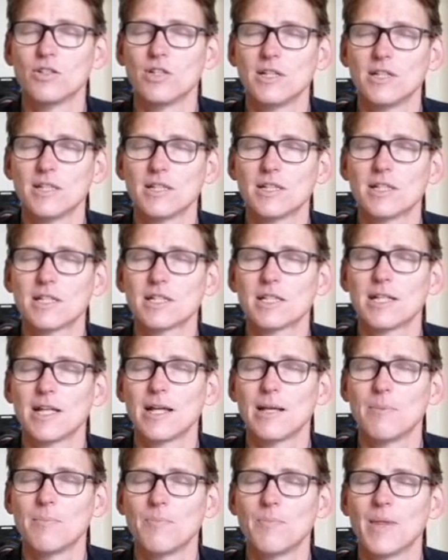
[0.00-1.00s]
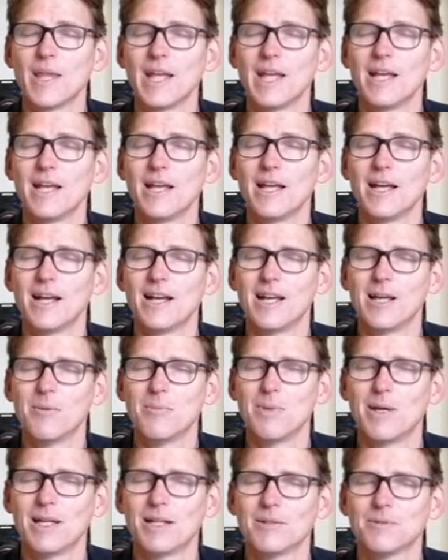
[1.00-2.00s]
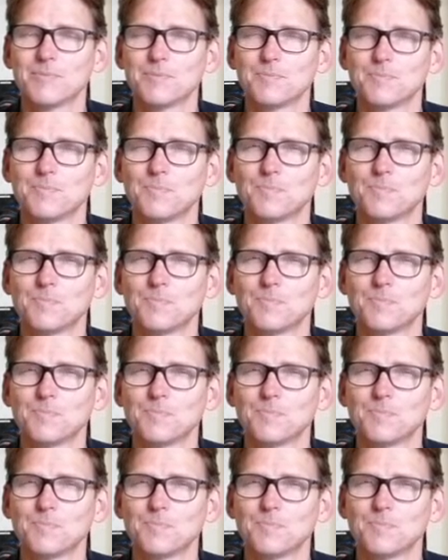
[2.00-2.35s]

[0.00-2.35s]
Jesus' name. Amen.